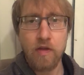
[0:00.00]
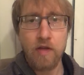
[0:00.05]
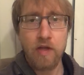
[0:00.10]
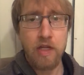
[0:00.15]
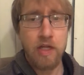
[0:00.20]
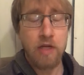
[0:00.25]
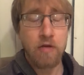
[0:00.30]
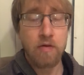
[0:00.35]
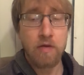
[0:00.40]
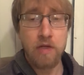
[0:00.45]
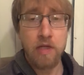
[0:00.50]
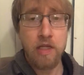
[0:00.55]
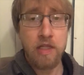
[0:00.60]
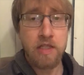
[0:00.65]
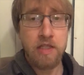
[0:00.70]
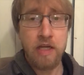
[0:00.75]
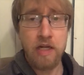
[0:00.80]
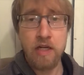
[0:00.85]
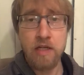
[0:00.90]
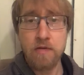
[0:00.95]
he
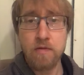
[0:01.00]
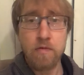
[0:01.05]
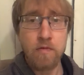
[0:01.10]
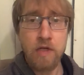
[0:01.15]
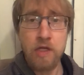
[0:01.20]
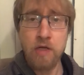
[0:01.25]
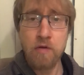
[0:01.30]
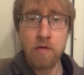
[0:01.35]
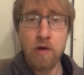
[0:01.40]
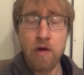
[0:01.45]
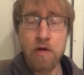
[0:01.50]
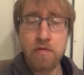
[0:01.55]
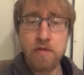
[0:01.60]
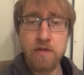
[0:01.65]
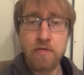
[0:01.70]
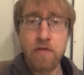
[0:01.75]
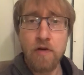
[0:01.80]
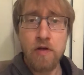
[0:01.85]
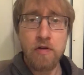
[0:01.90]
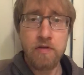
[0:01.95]
said he would
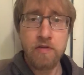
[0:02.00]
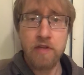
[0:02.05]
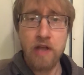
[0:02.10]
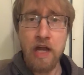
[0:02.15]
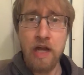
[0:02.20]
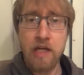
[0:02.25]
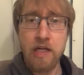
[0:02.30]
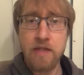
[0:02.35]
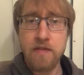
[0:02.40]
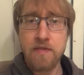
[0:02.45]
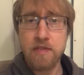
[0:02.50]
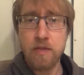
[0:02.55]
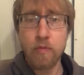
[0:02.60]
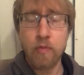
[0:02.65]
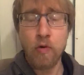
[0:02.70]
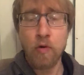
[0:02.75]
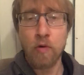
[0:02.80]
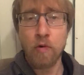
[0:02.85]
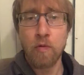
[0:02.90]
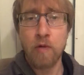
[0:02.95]
always fall in line and
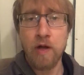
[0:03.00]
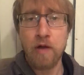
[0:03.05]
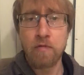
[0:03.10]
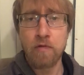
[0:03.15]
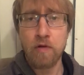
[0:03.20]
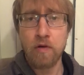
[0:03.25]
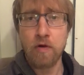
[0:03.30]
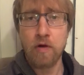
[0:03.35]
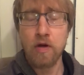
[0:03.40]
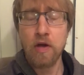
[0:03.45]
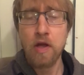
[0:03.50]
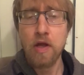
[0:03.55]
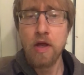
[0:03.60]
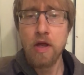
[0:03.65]
support whatever